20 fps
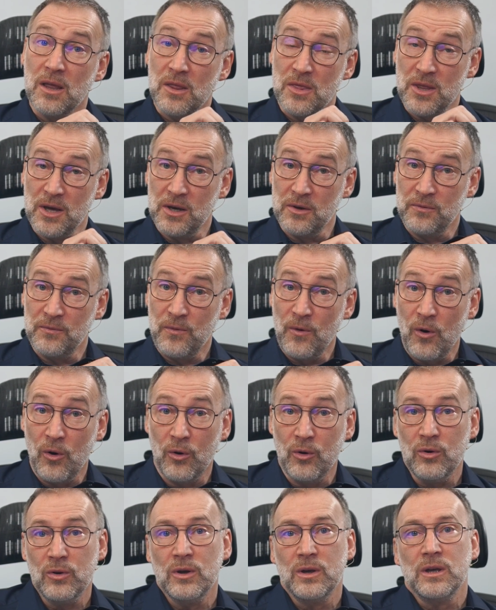
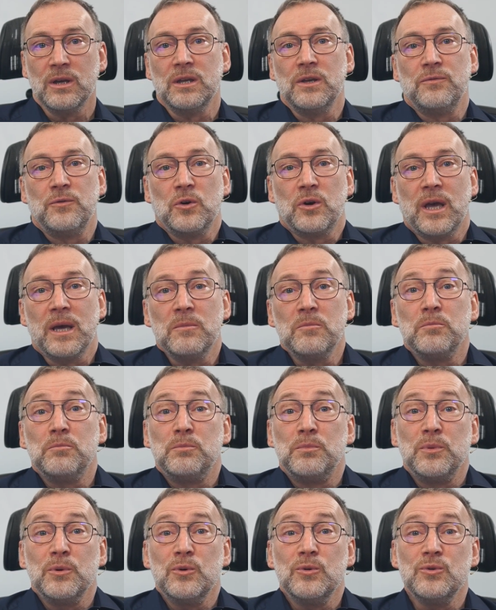Therefore, if you can
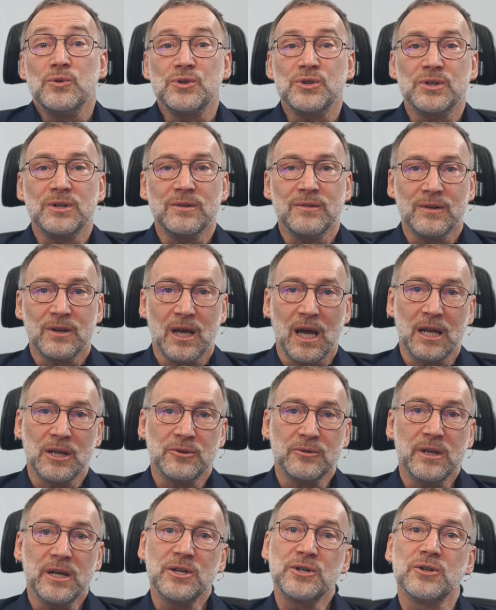push
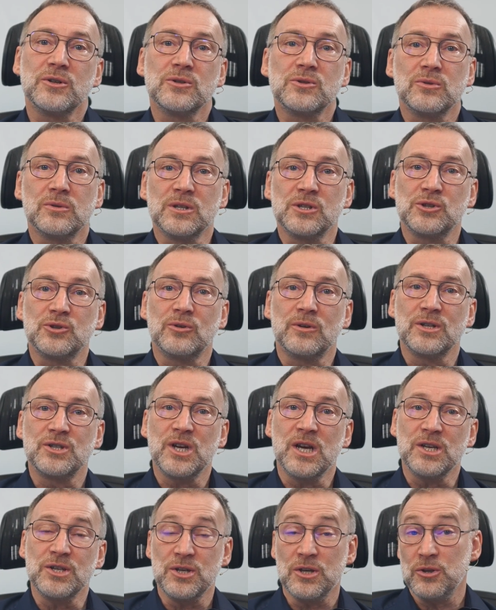calculations to the storage
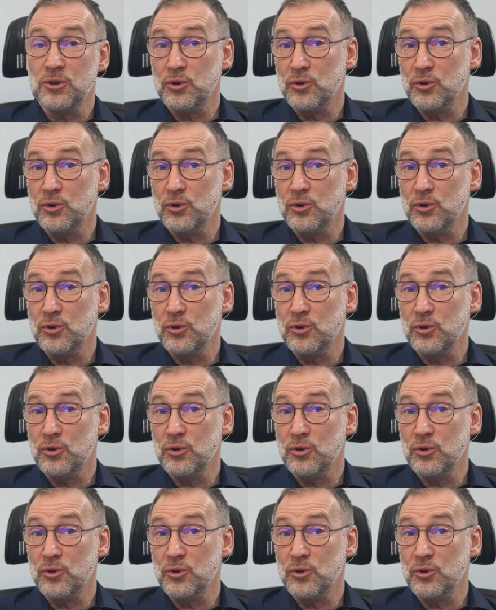engine,